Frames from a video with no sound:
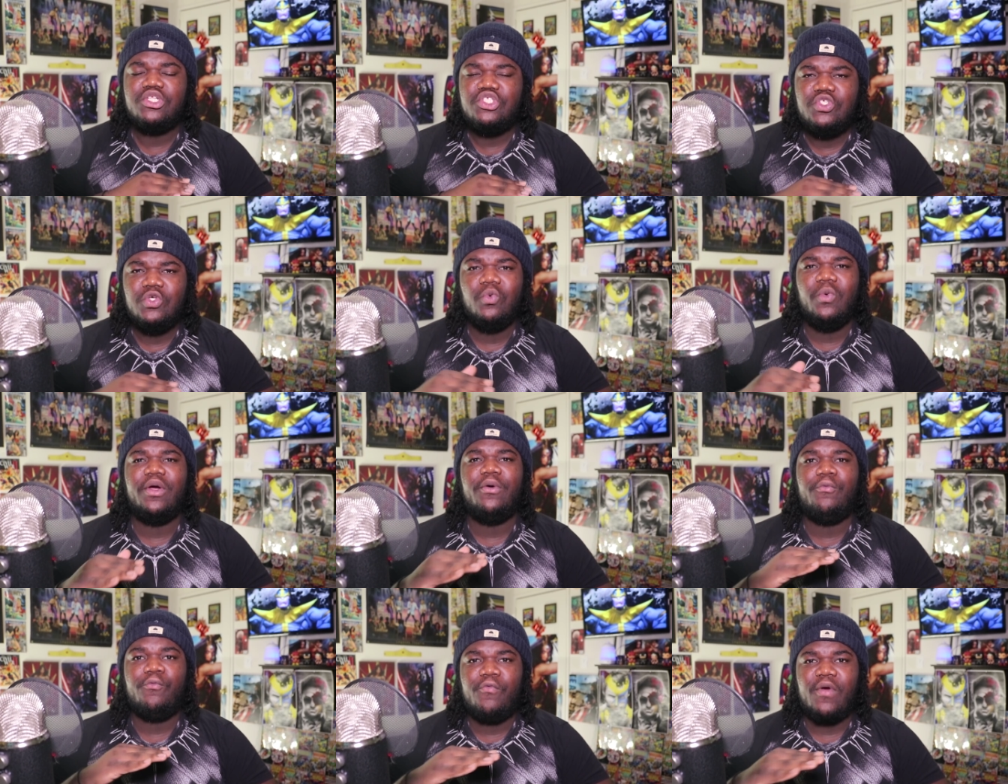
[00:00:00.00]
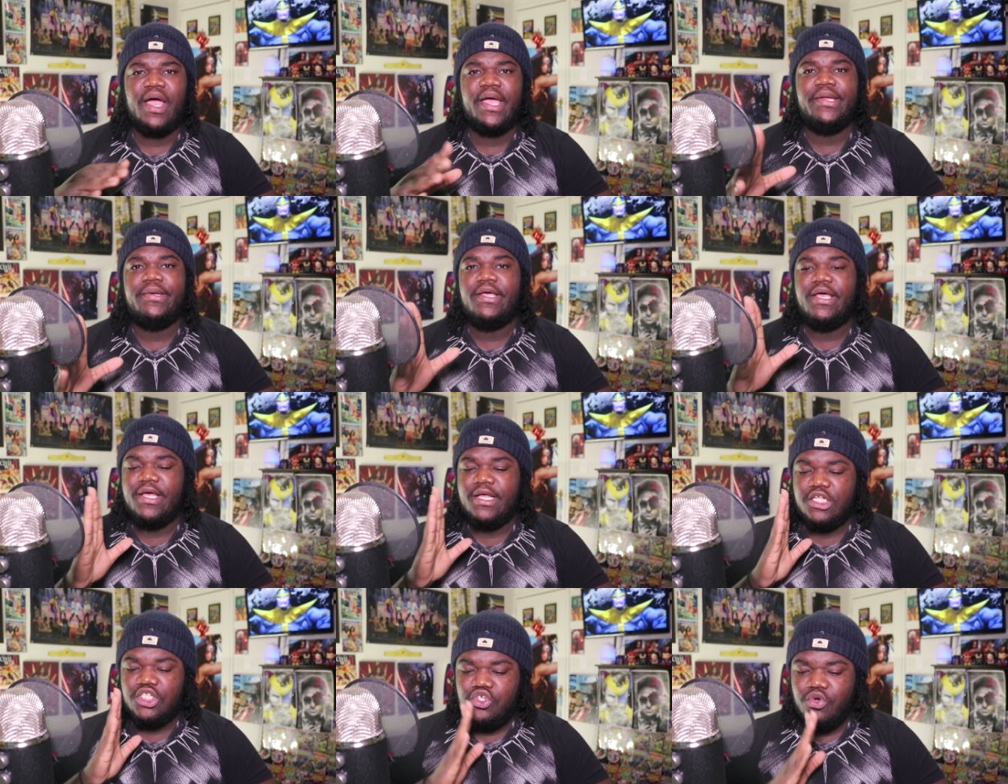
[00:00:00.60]
Do it right.
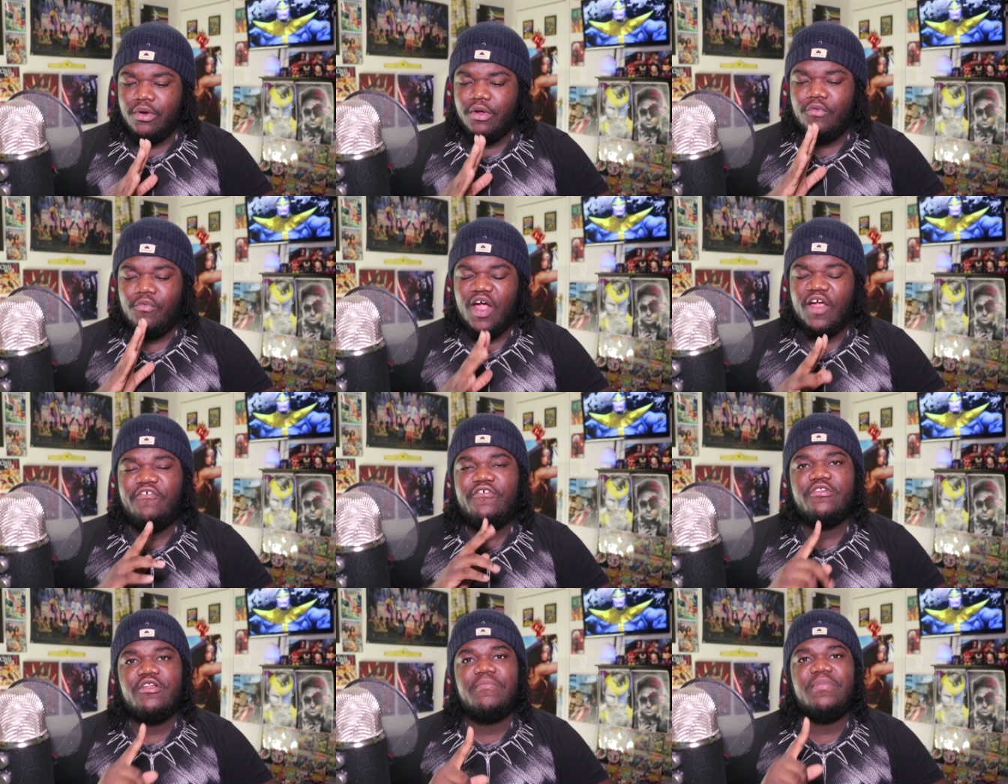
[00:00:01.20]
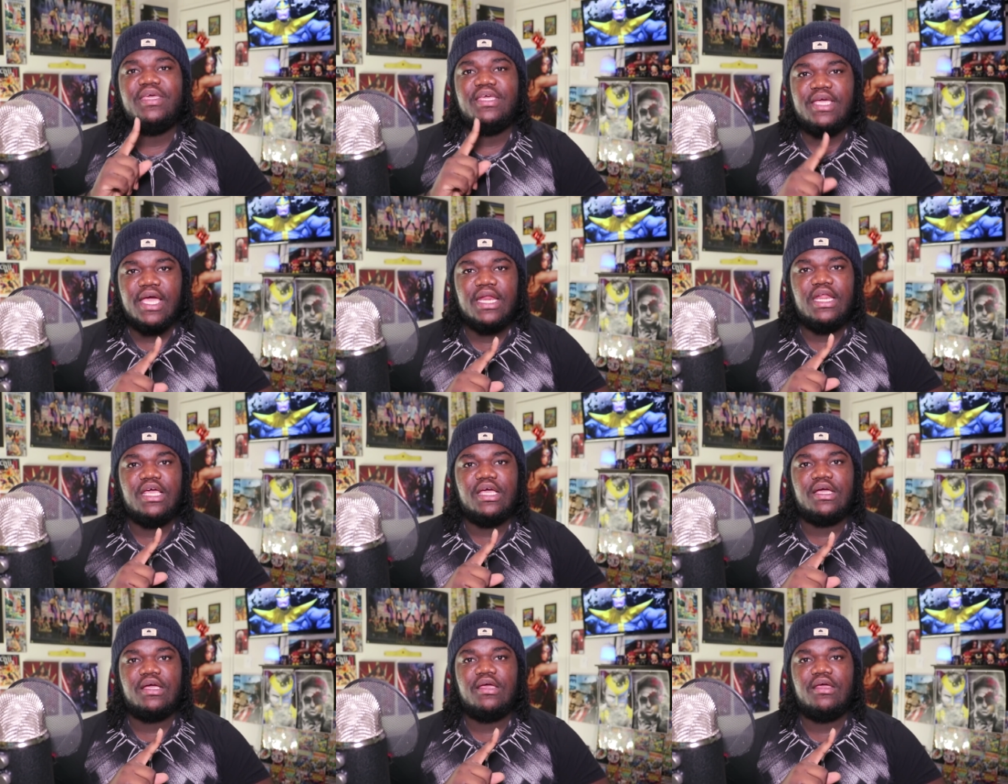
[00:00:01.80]
Do it right from the
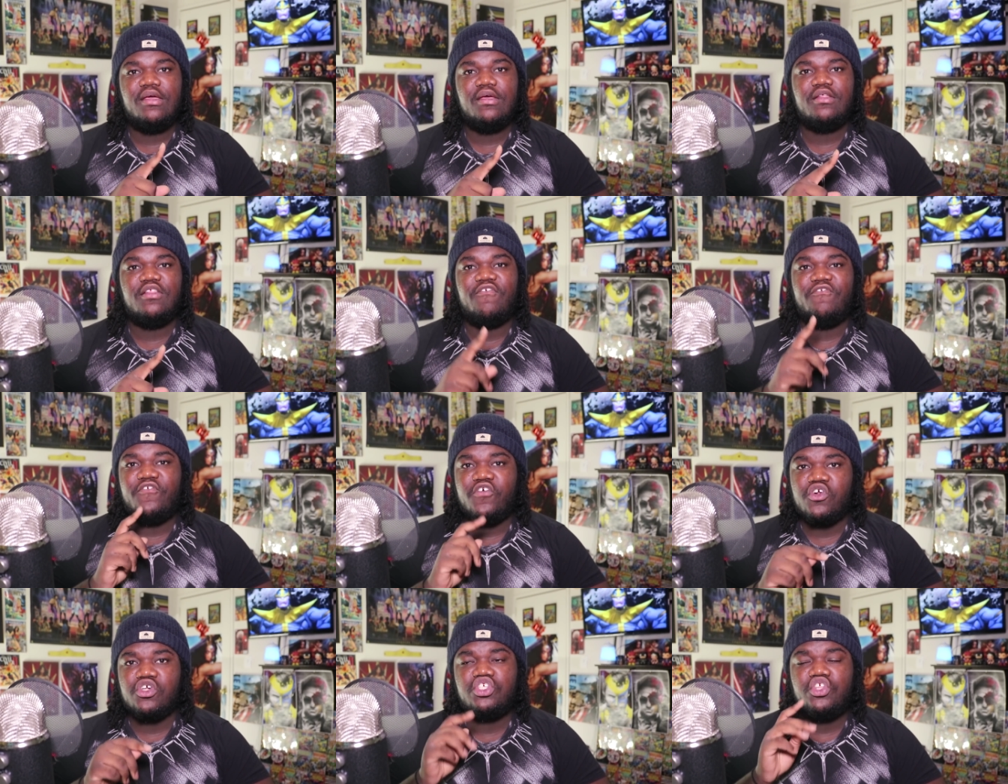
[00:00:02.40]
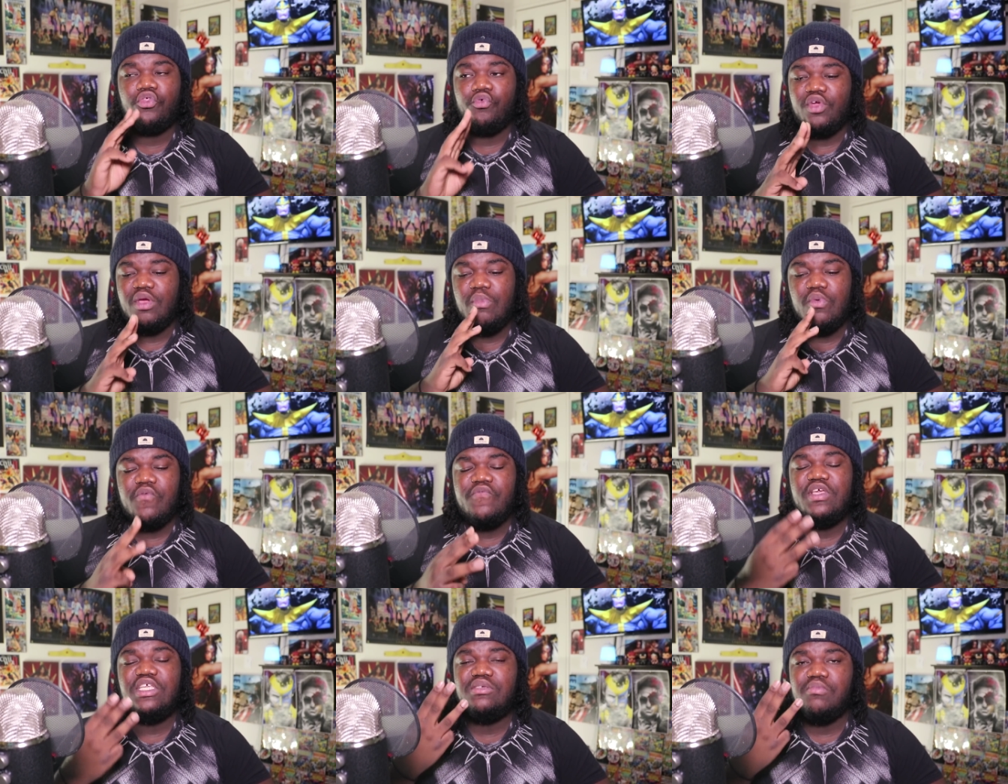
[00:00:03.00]
beginning. The first three
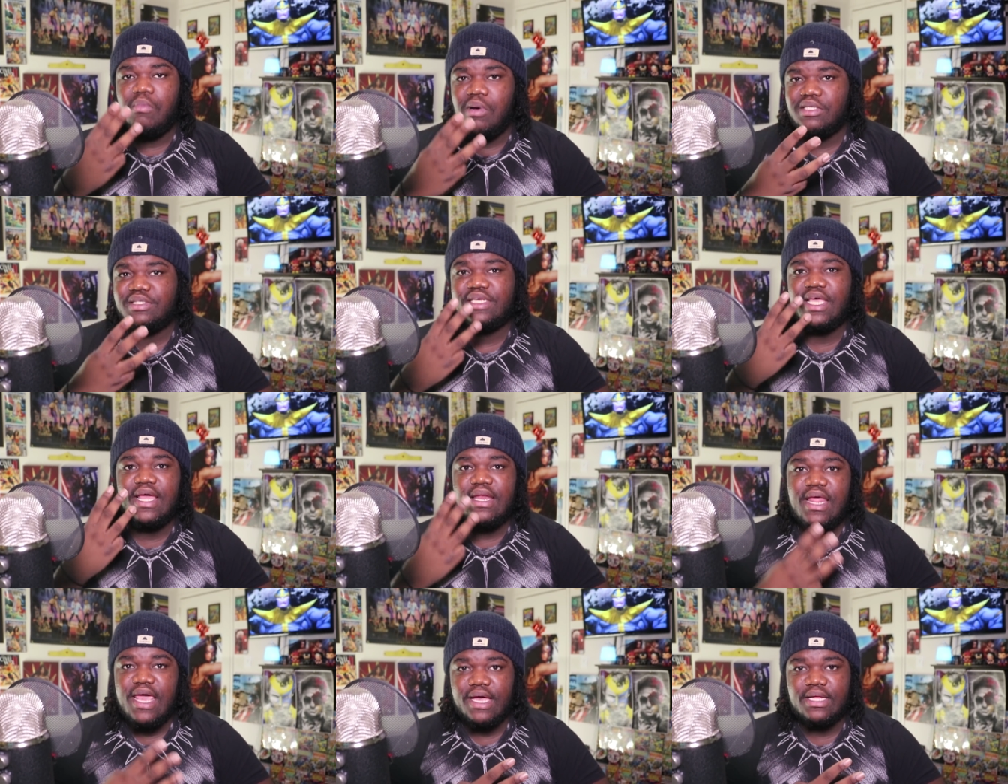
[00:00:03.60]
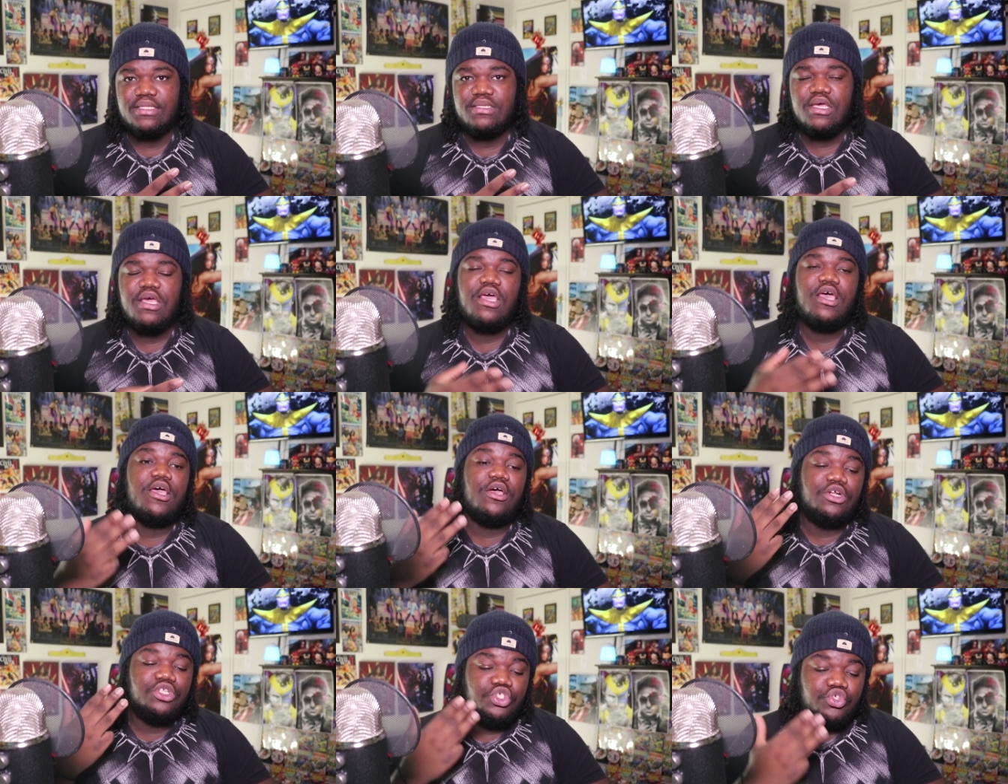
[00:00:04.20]
movies must connect.
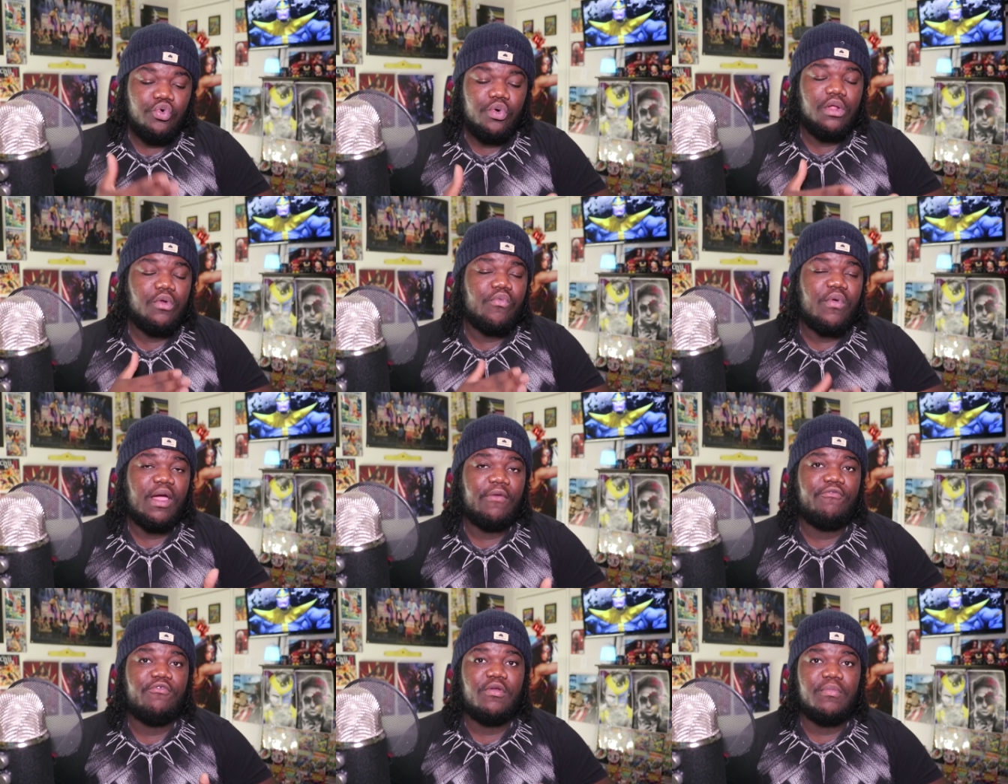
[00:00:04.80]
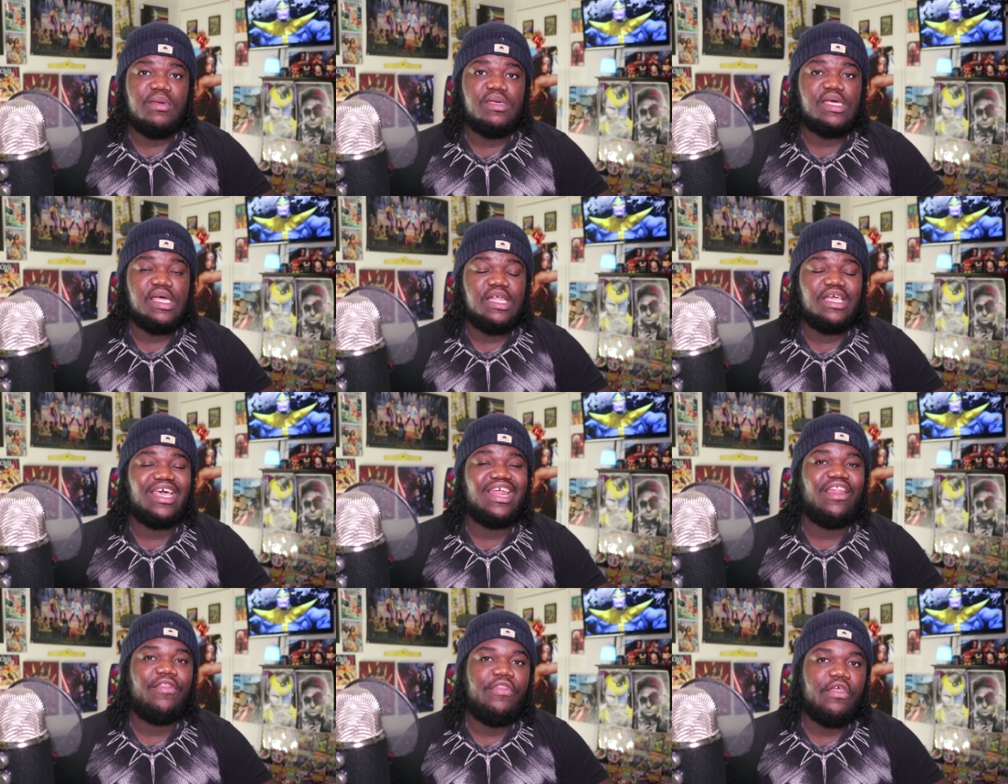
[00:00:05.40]
Do it right from the
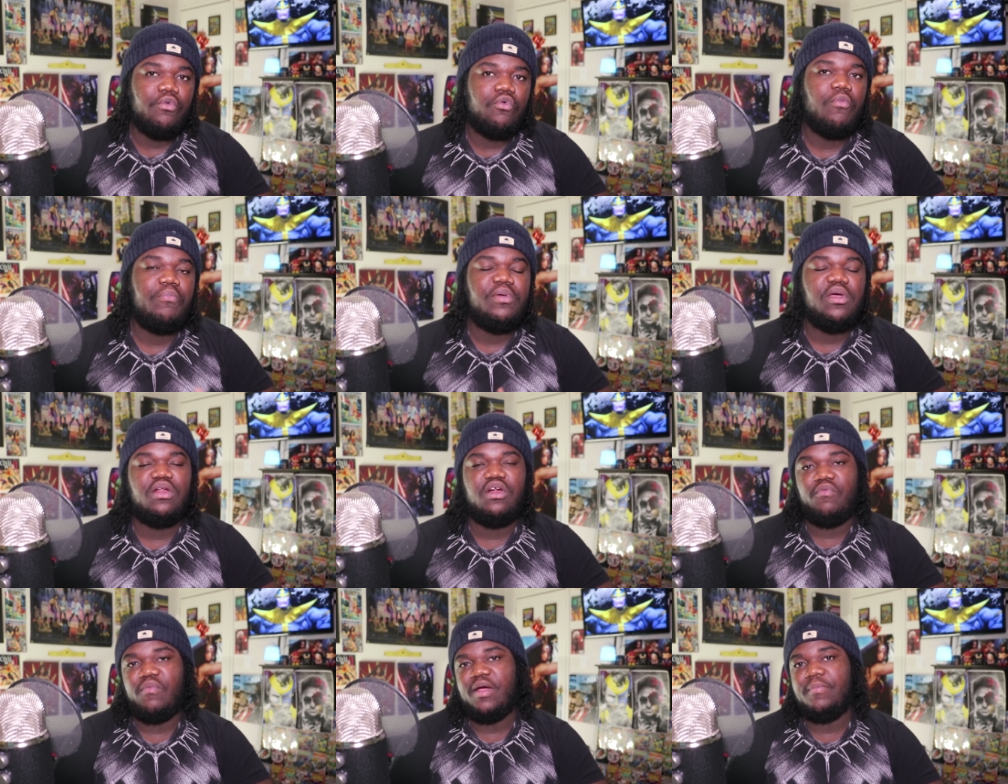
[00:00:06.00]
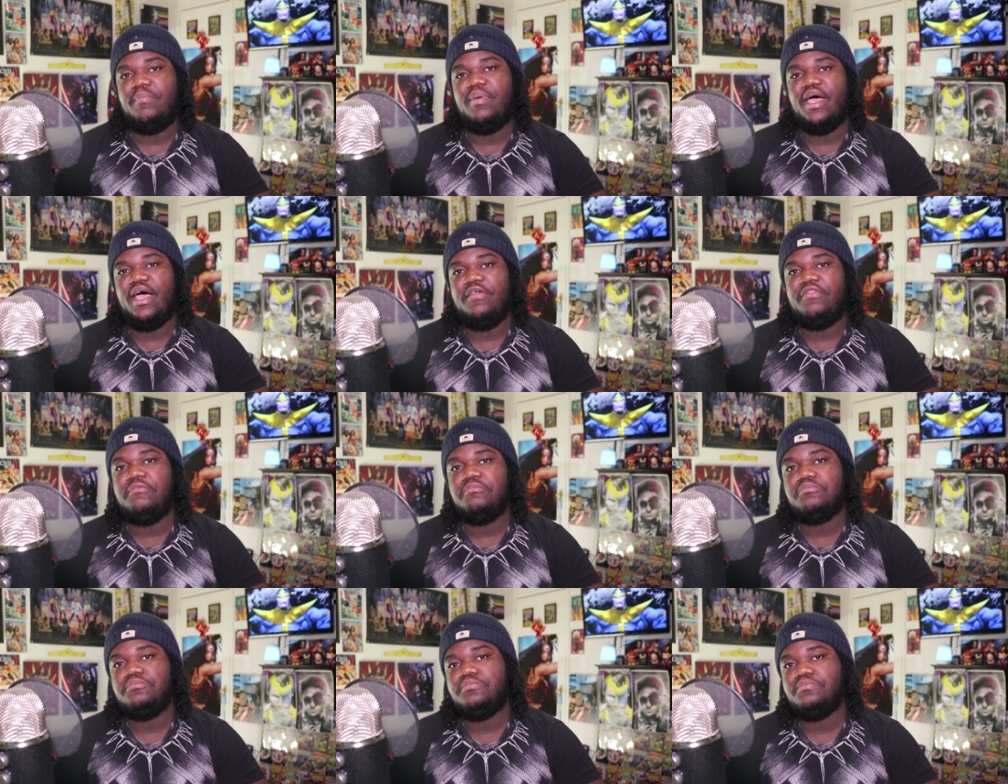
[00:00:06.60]
beginning, and I think we'll be on the right
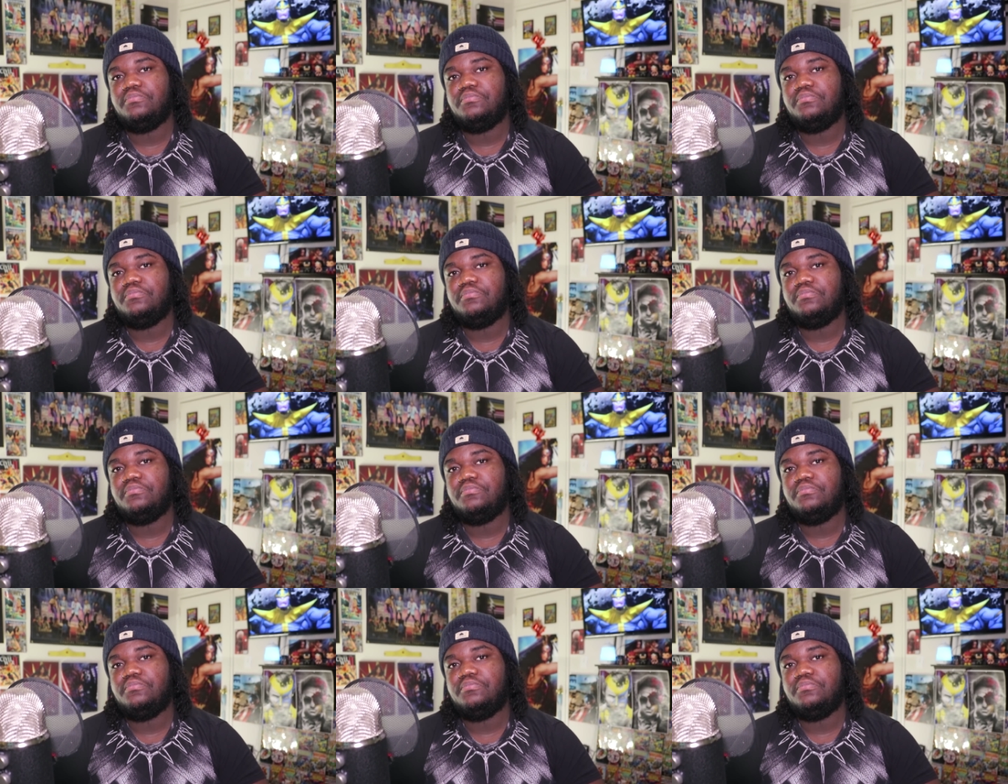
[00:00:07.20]
path.